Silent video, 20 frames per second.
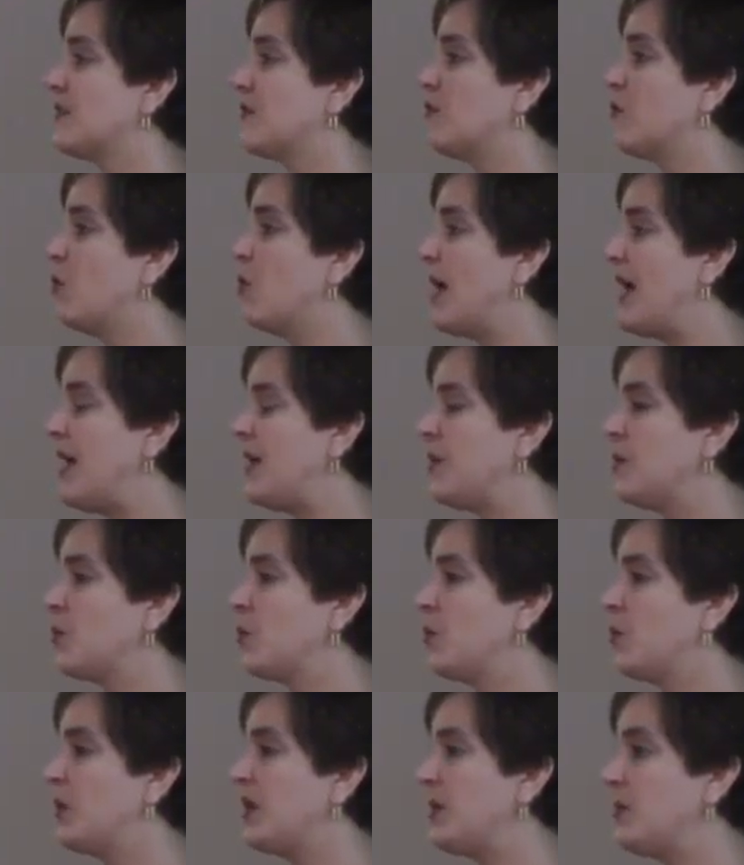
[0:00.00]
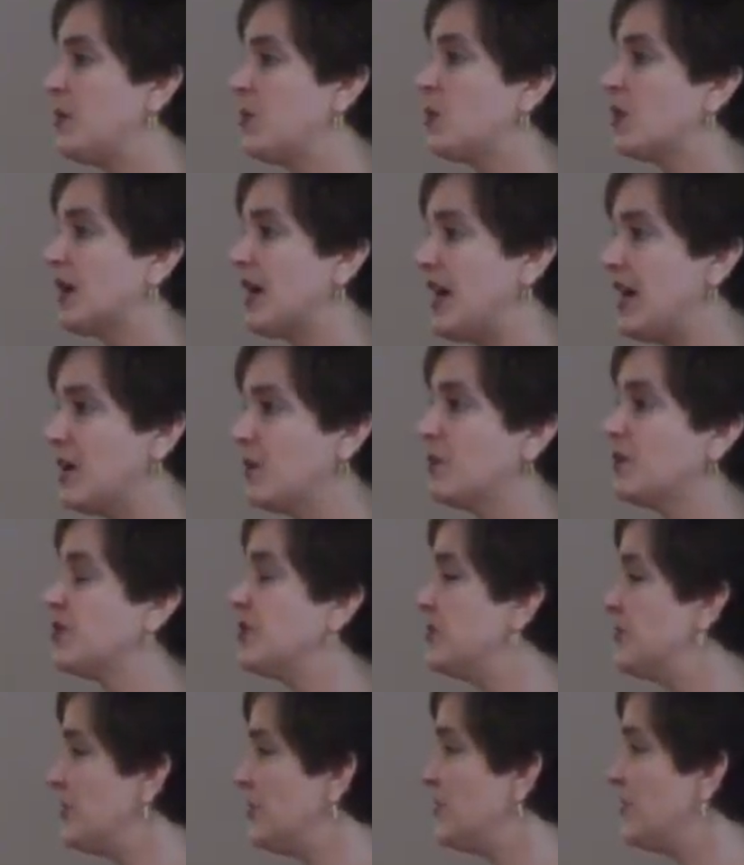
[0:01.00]
of when people were able
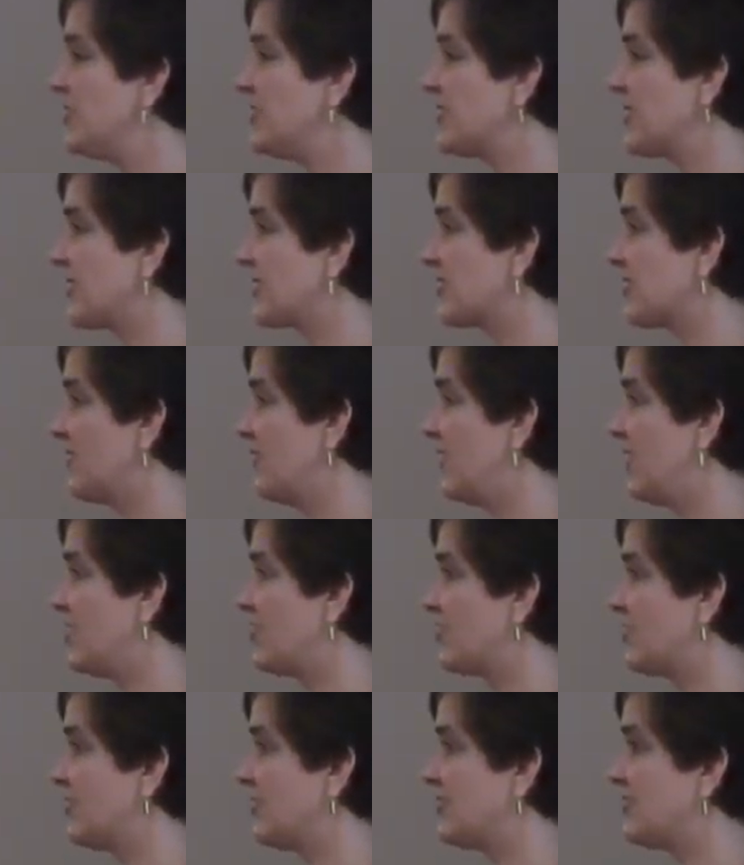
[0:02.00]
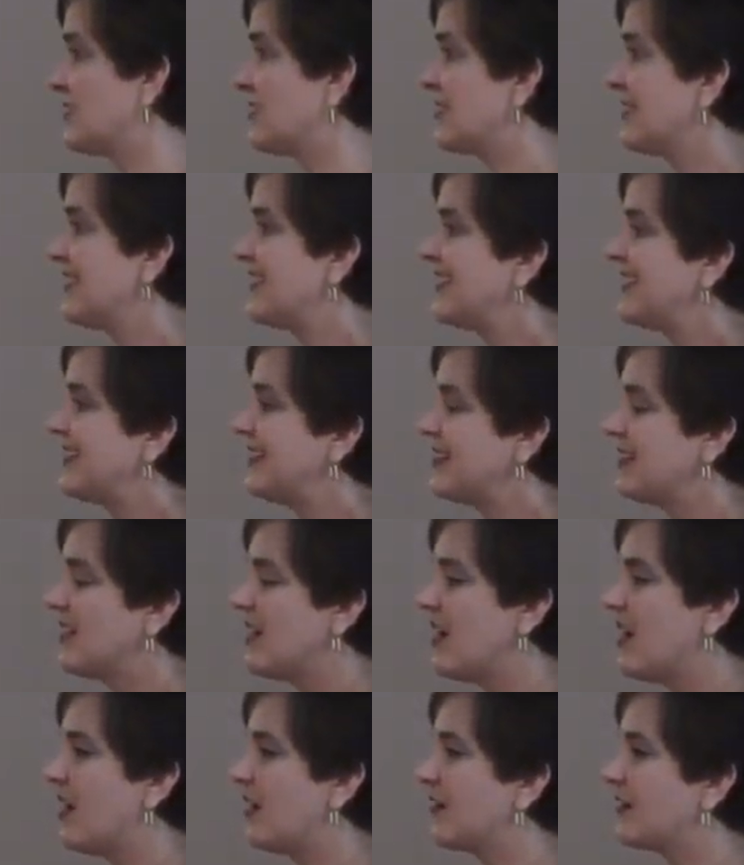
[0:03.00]
to do these excavations,
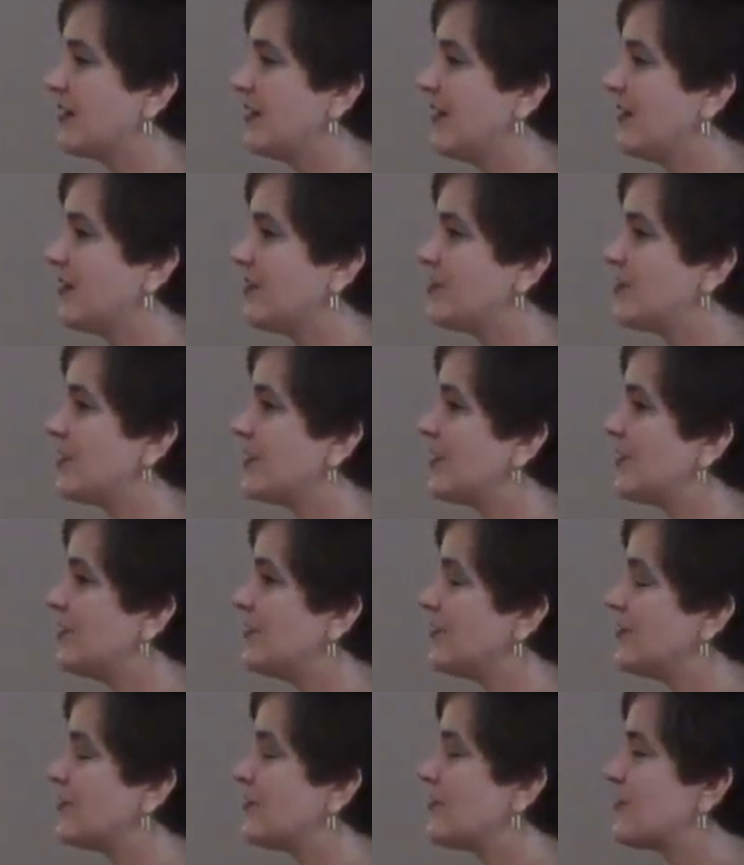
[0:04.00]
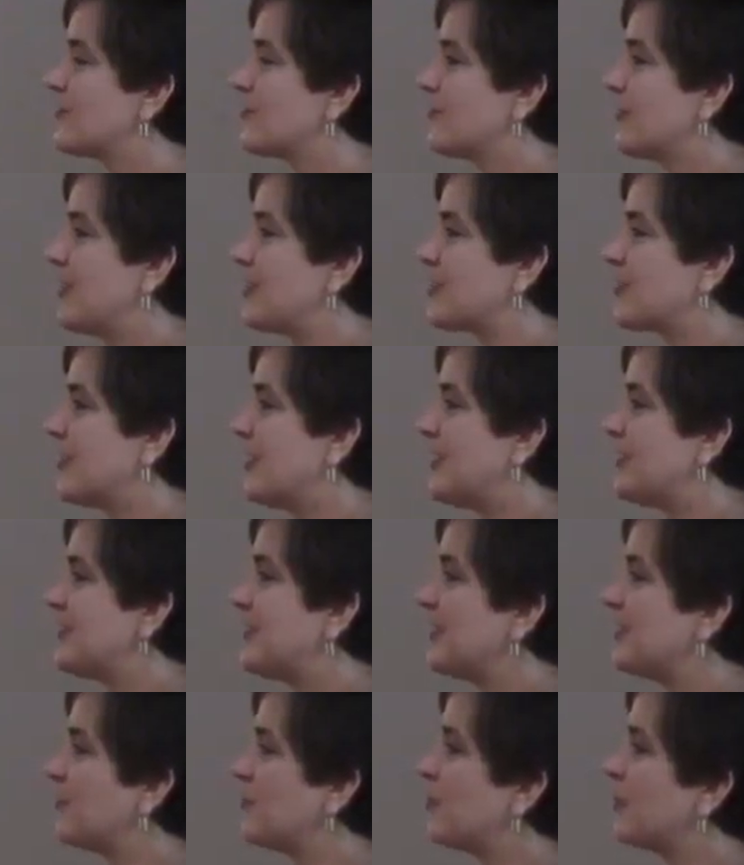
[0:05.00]
archaeology and treasure
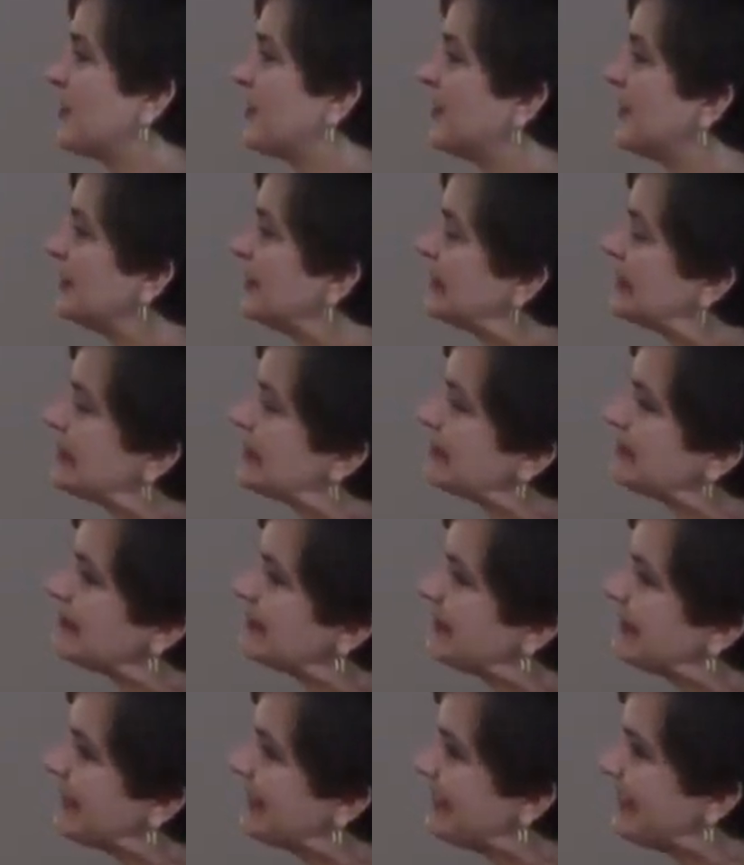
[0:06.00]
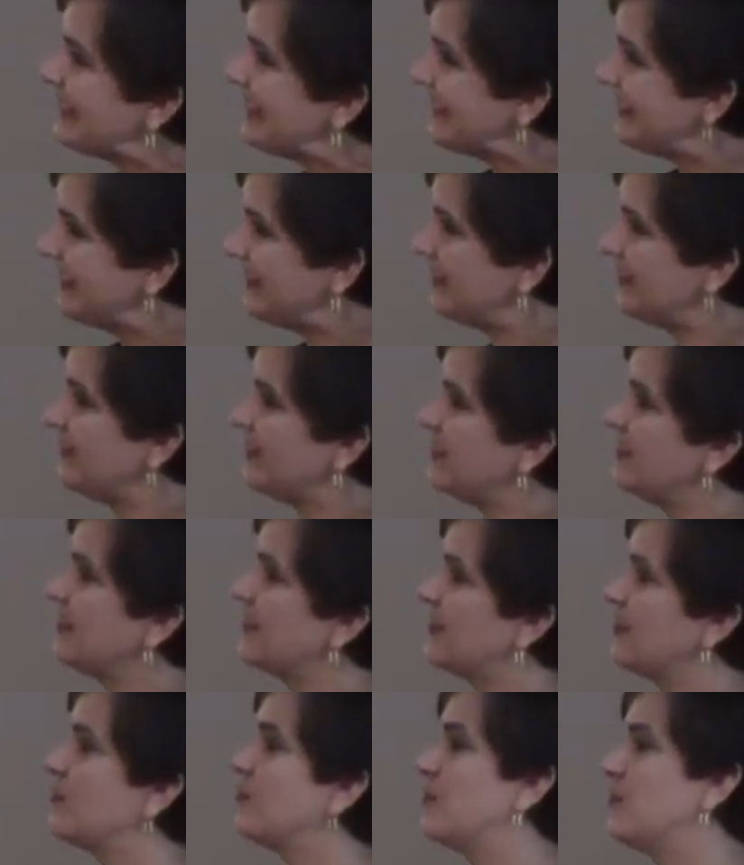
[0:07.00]
hunting were eh,
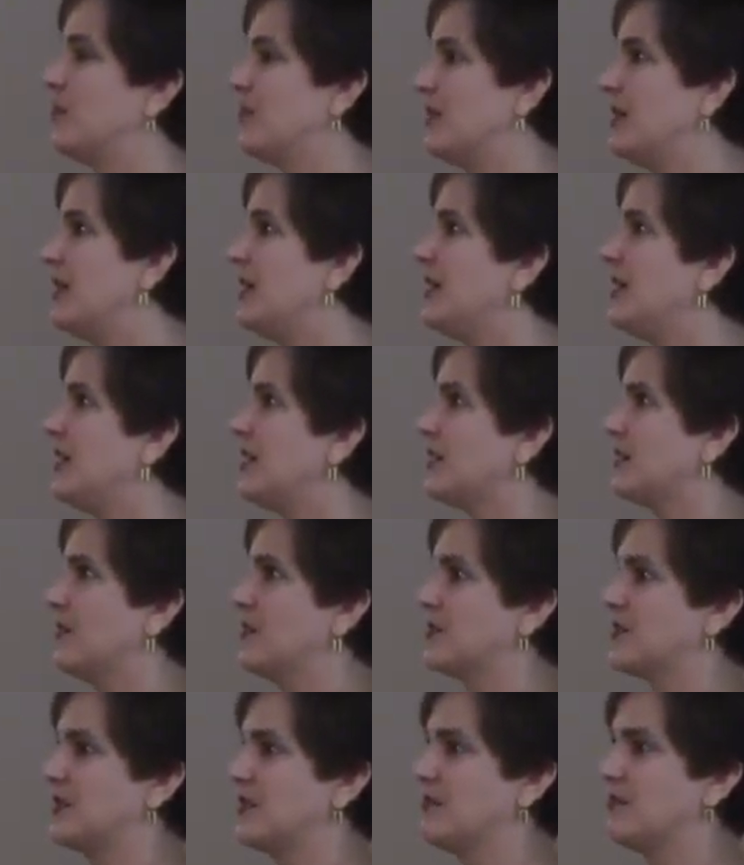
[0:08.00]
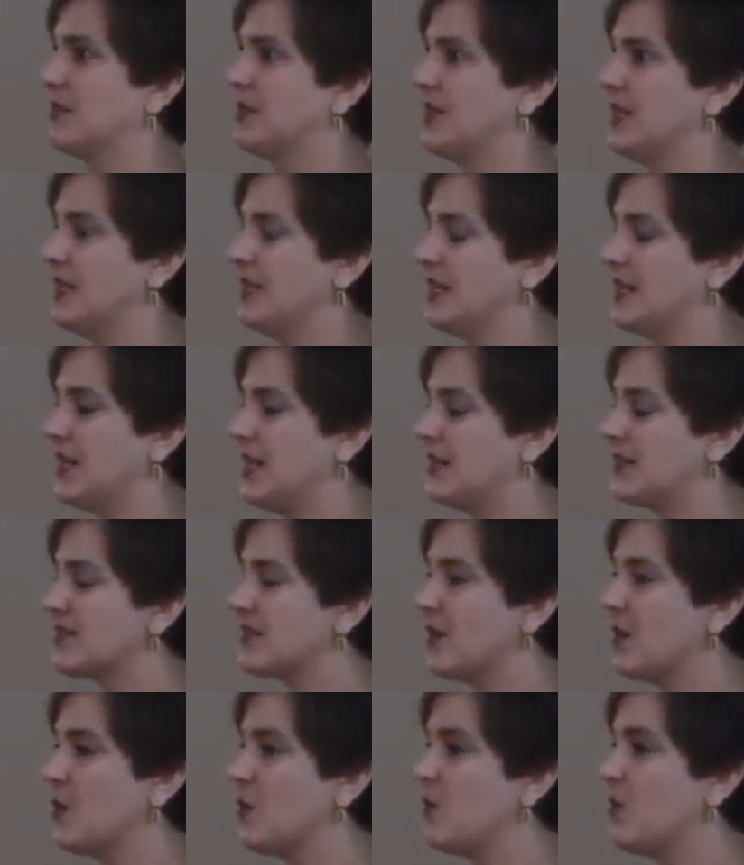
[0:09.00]
you know, pretty closely related. And
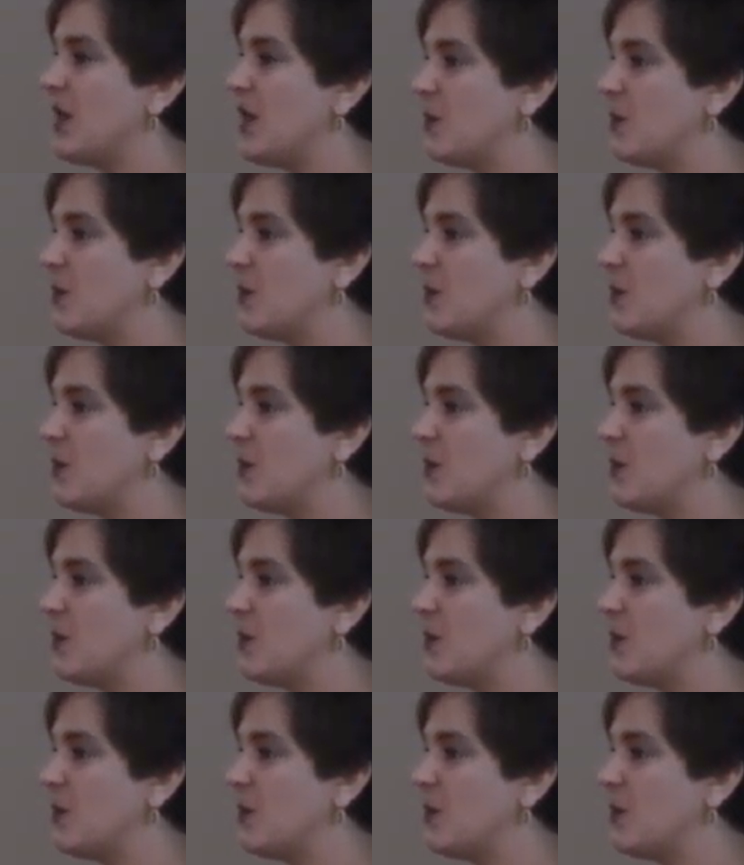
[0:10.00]
so